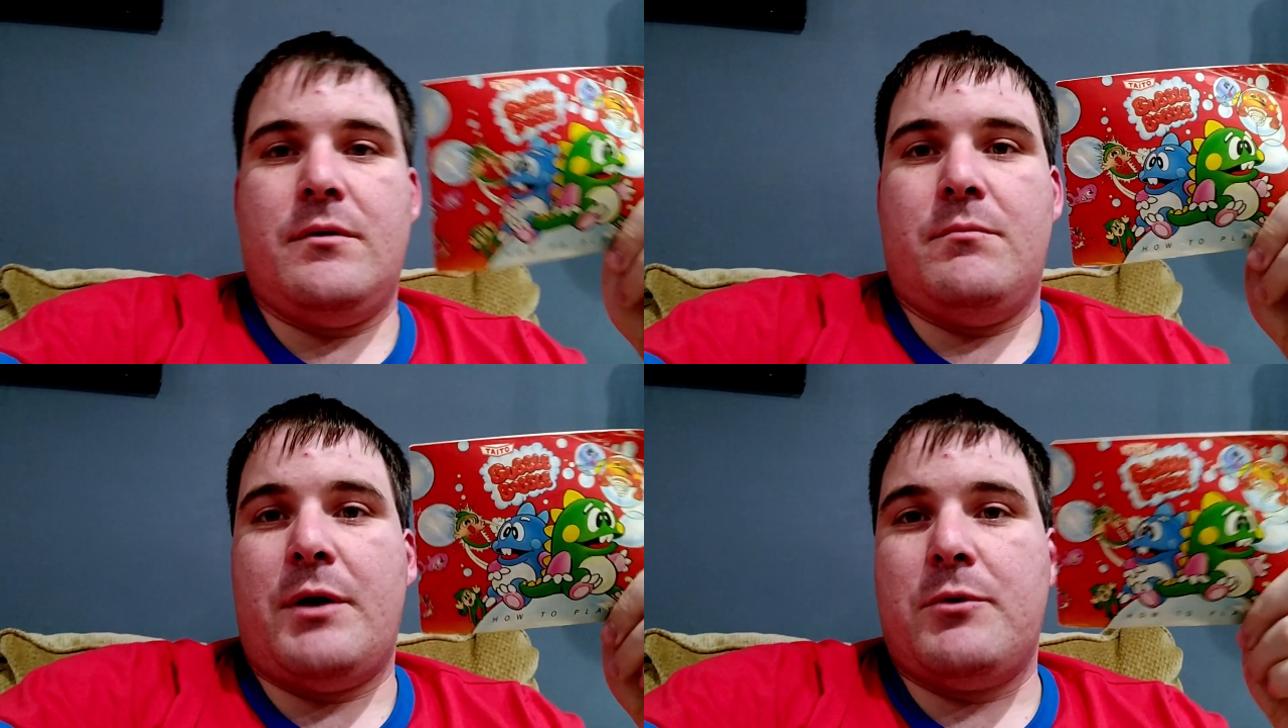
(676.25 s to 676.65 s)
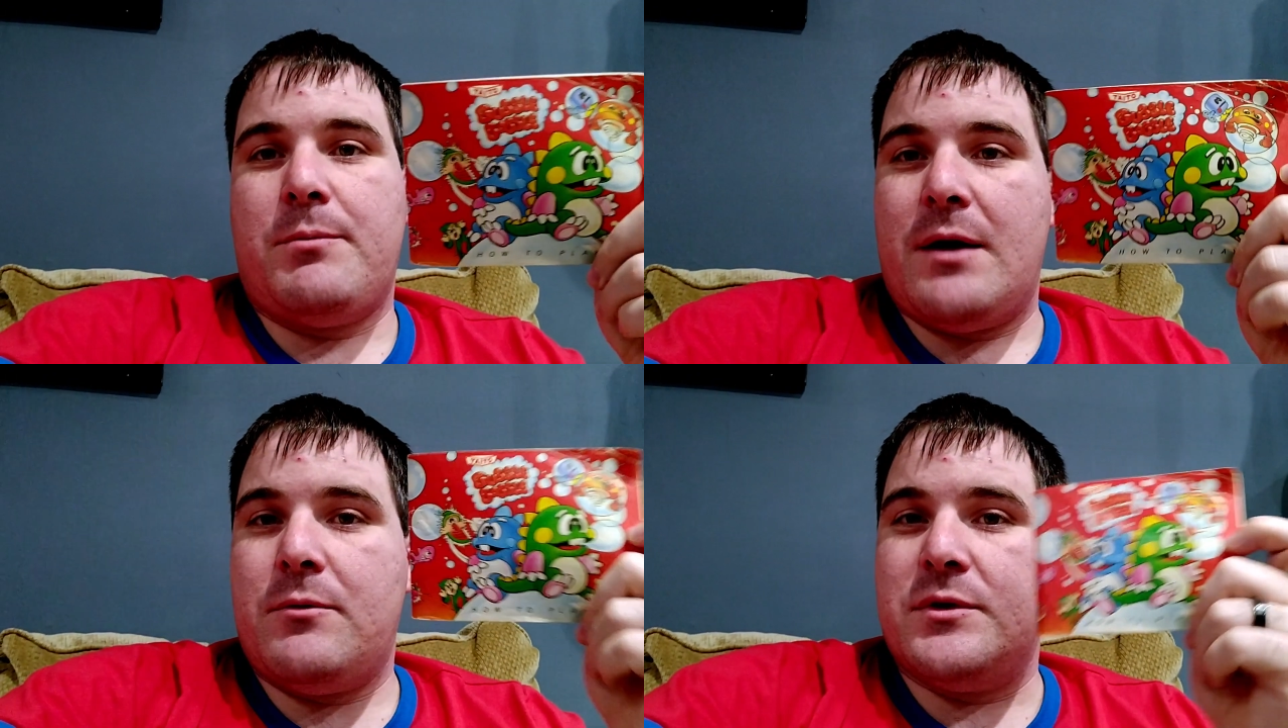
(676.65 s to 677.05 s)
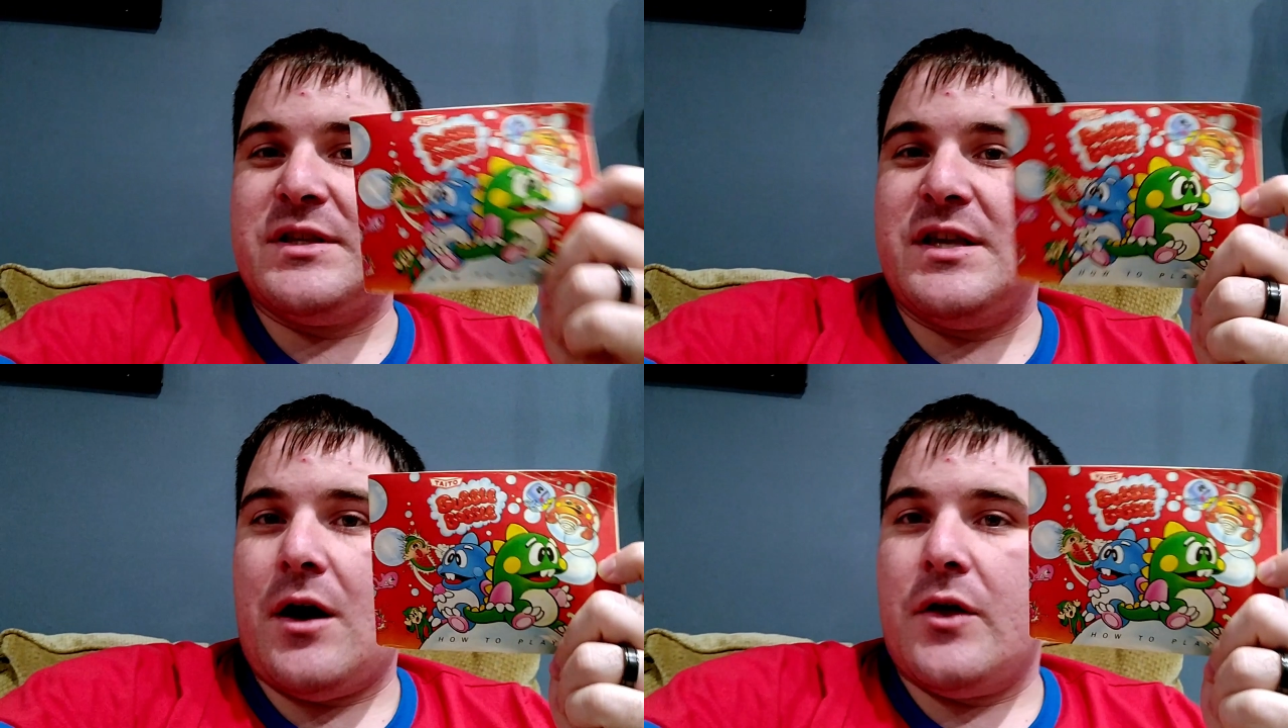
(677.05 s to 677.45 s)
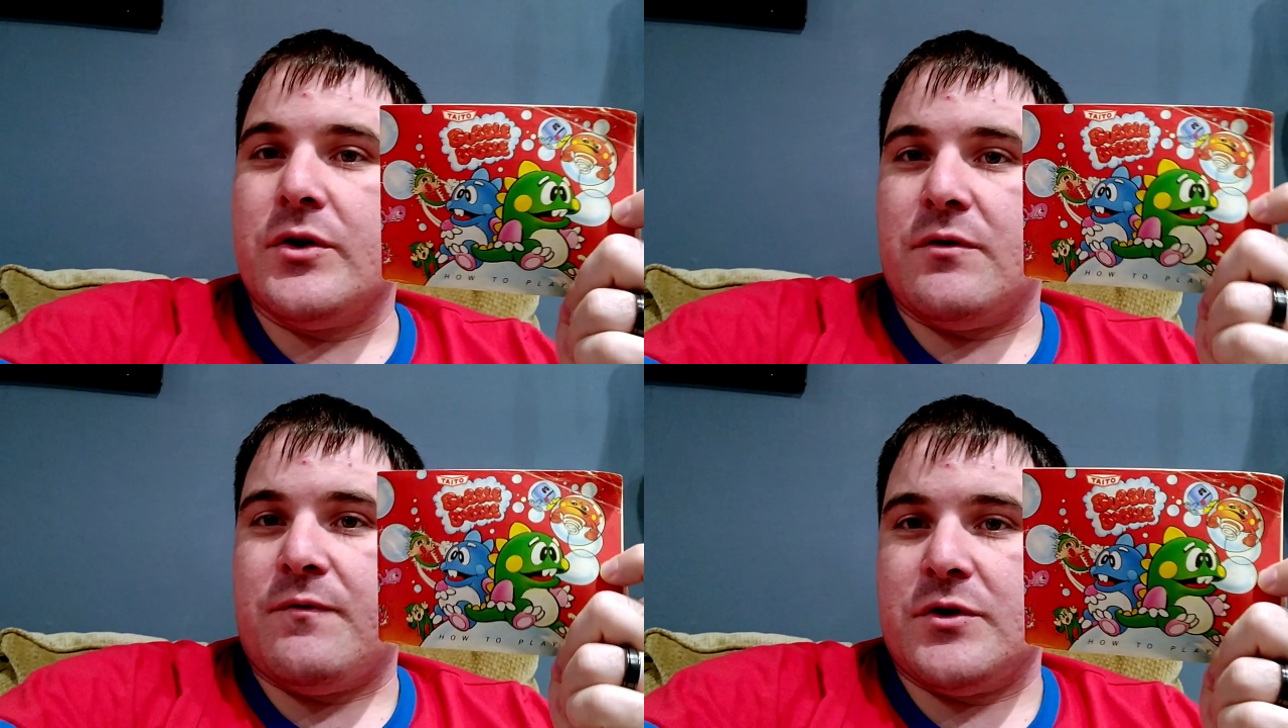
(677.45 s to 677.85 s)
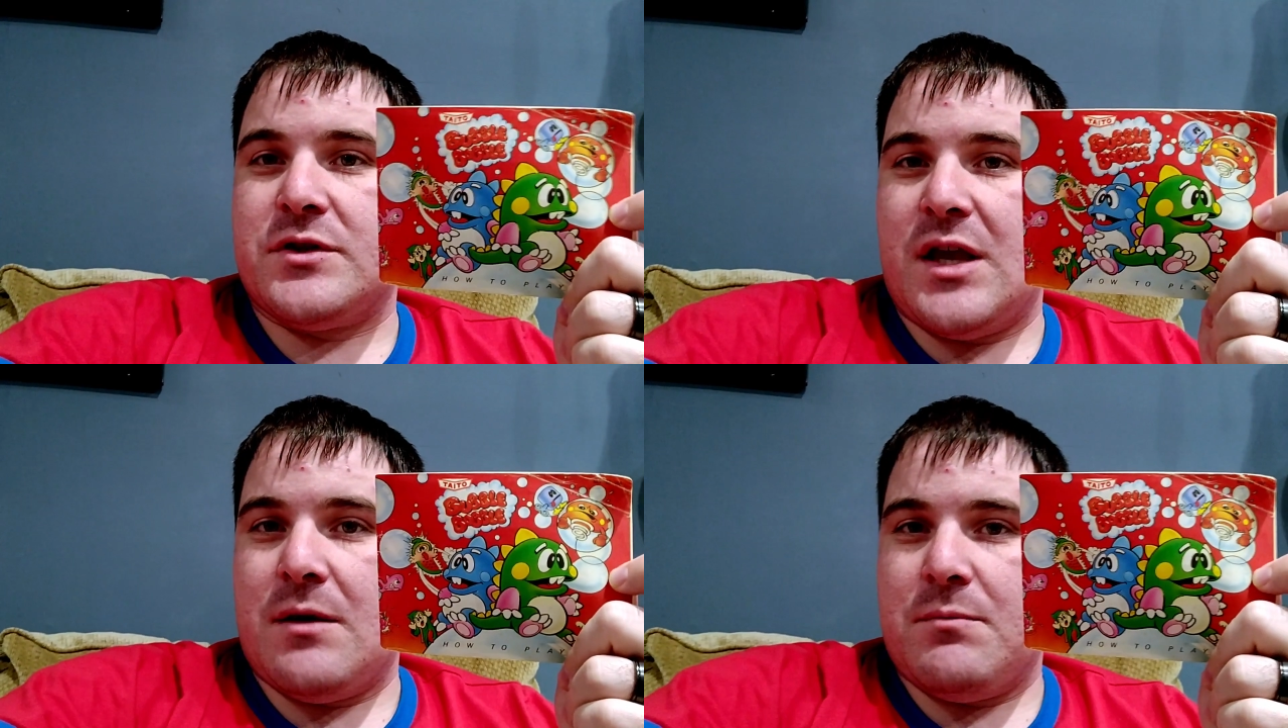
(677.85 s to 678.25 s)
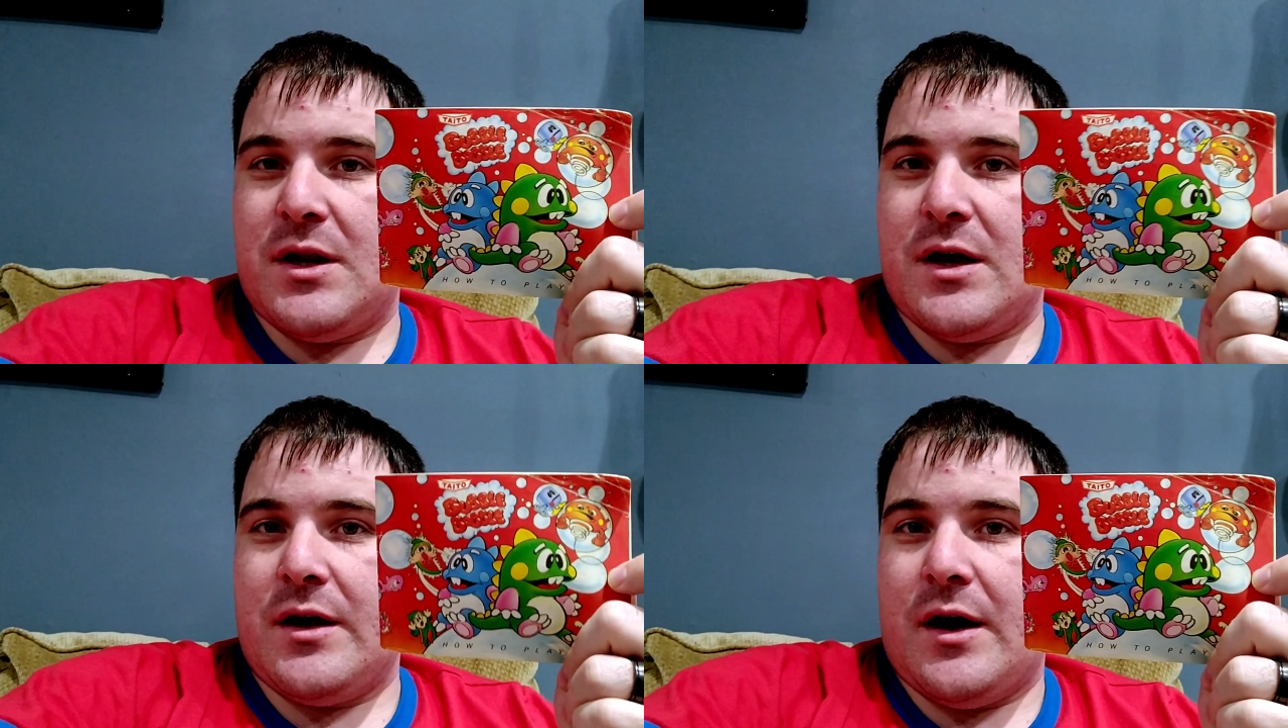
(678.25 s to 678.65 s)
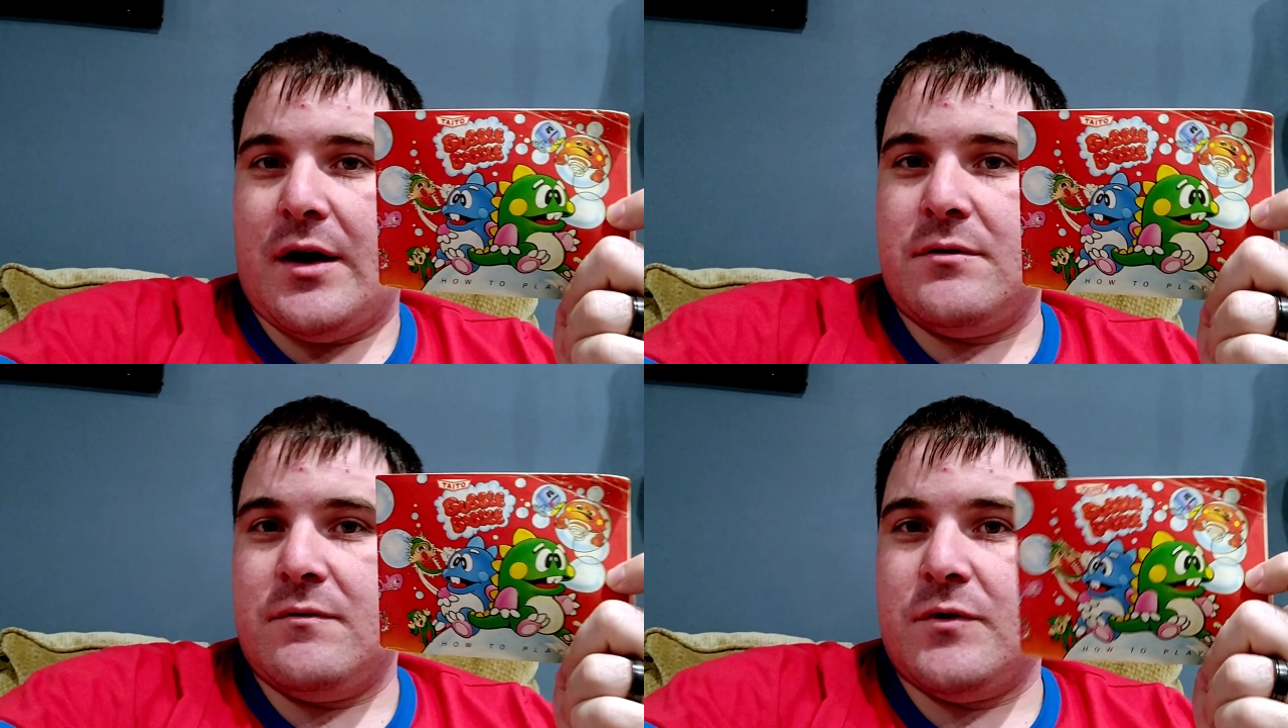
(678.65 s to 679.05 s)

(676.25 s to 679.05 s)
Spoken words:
Bubble Bobble was the other first game that I got